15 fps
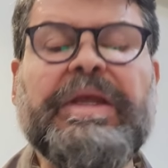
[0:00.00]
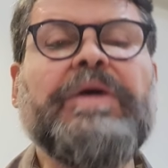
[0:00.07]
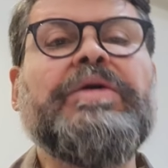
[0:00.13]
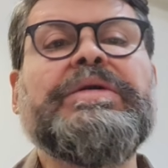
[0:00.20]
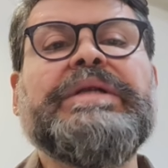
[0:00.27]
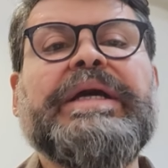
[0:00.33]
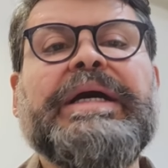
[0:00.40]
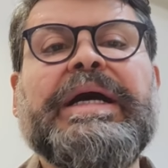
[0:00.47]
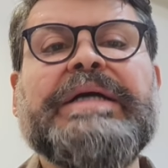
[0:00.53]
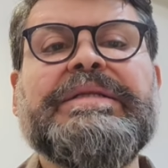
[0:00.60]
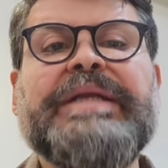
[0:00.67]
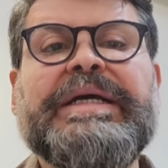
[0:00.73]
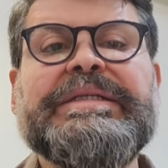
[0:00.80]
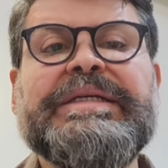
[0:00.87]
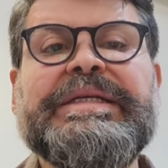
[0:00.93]
on
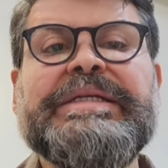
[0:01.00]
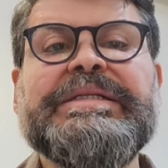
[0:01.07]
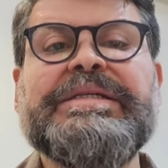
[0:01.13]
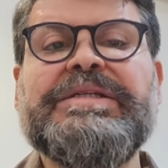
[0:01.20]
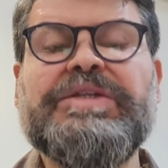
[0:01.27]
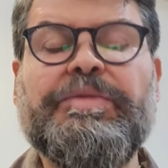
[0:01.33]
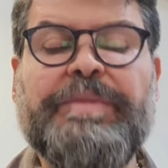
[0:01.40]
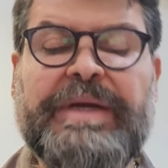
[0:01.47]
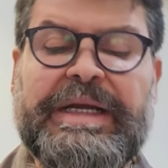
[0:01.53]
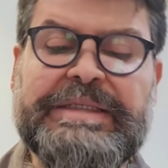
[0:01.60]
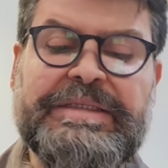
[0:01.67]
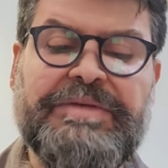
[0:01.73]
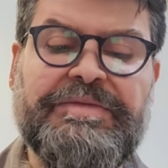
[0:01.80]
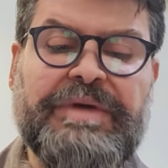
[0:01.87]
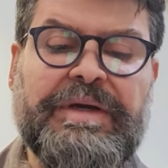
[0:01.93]
Hydradenitis
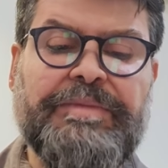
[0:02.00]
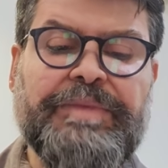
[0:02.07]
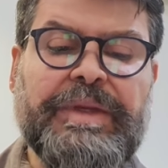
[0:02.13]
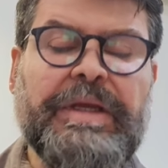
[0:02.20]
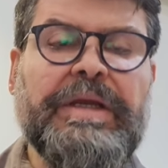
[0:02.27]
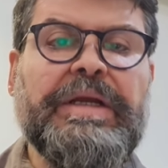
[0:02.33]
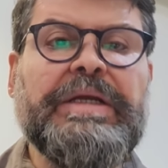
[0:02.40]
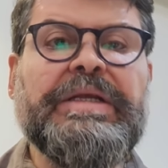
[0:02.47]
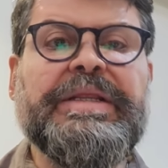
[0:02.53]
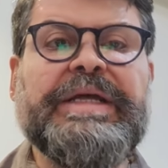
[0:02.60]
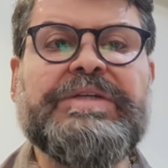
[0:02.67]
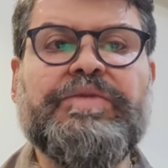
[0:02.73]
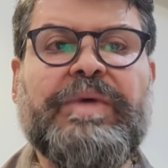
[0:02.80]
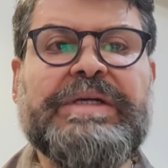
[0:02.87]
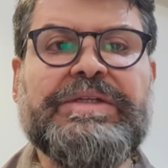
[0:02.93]
suppurativa.
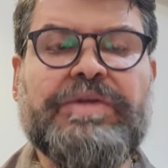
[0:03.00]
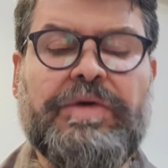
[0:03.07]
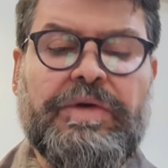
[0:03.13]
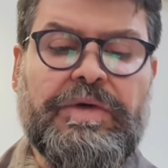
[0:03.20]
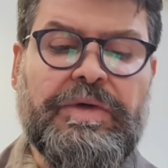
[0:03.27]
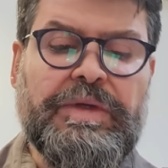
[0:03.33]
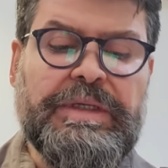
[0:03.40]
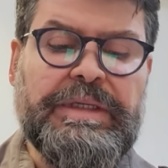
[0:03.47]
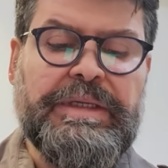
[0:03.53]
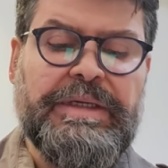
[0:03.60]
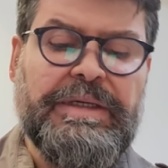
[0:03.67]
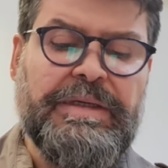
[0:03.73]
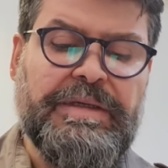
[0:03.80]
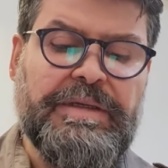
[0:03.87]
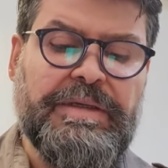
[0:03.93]
That was
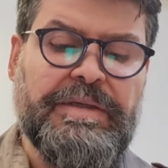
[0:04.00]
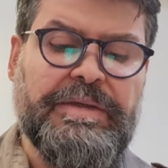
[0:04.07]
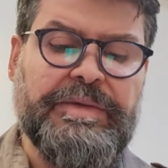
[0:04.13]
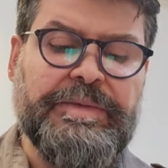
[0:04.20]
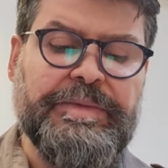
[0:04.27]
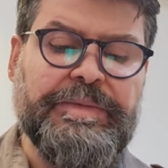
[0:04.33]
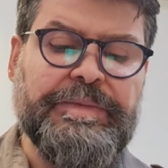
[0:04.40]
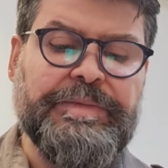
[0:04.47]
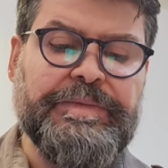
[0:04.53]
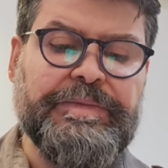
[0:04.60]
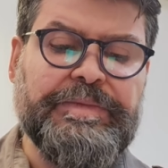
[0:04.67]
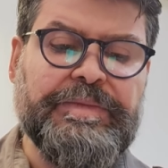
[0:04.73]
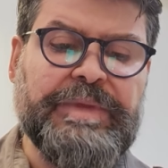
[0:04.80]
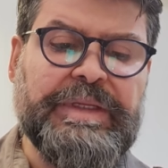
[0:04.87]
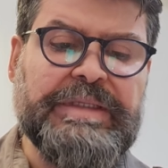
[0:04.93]
all.
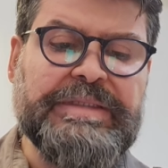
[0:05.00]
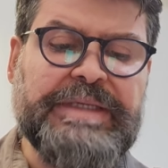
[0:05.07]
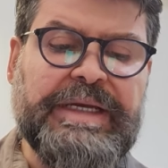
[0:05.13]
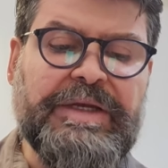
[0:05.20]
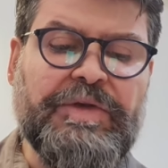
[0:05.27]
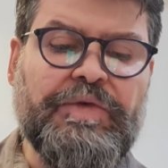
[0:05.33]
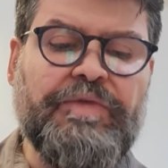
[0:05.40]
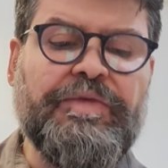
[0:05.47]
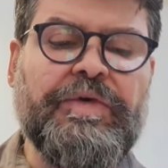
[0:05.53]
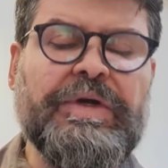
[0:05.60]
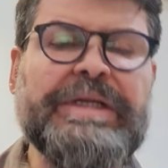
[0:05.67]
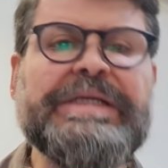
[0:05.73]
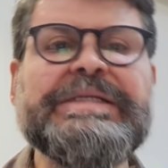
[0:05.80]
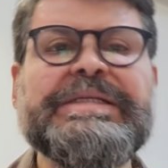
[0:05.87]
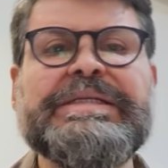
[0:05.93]
Thank you for
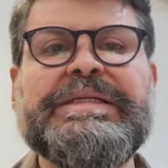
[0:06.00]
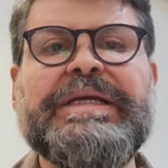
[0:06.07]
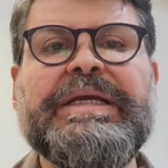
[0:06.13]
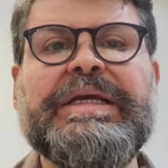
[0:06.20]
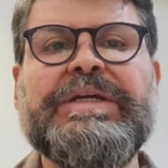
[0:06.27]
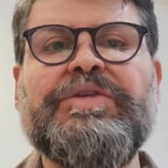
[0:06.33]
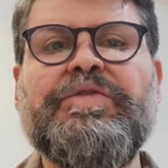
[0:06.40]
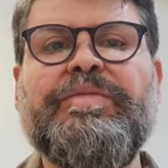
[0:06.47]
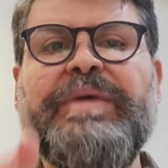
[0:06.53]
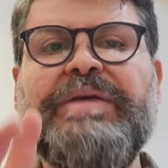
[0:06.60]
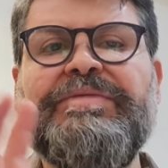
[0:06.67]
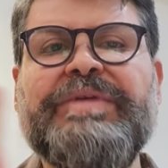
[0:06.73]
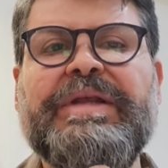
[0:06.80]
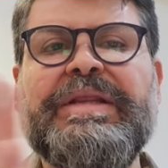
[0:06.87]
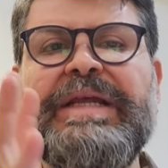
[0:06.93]
listening. You may
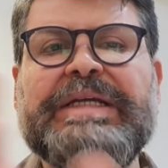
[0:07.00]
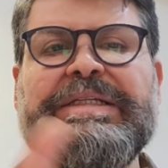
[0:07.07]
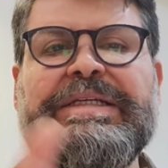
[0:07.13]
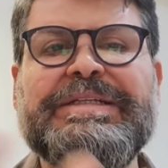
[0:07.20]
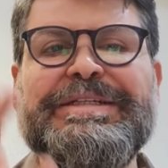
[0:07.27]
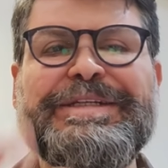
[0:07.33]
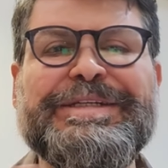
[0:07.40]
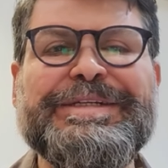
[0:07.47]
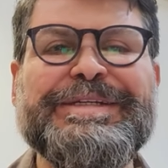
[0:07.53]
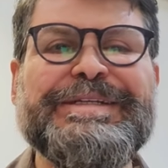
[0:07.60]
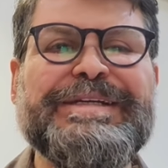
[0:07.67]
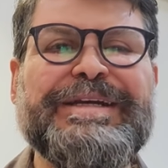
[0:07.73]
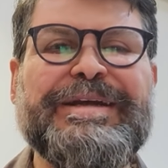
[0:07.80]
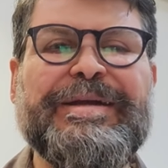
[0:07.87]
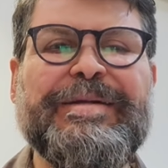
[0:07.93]
feel that it is